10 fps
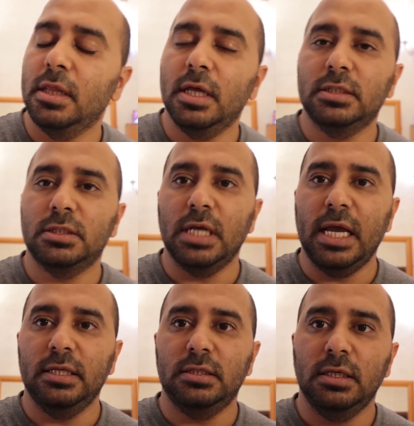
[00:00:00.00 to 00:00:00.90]
that's
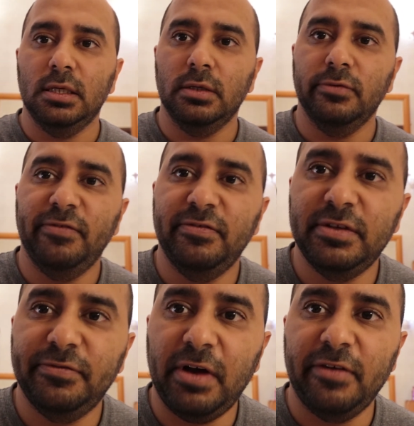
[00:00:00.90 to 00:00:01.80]

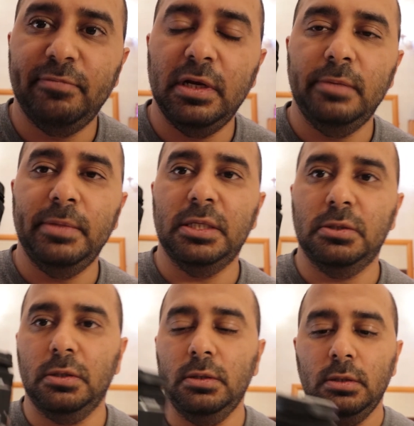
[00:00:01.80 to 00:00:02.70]
1855
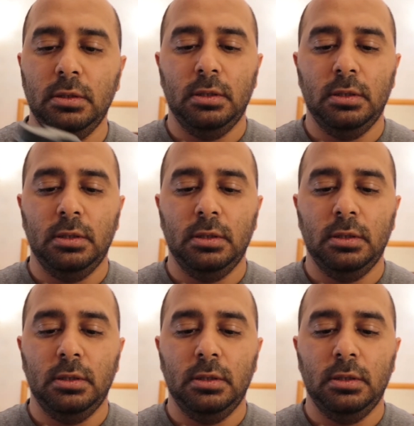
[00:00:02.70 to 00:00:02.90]
millimeter.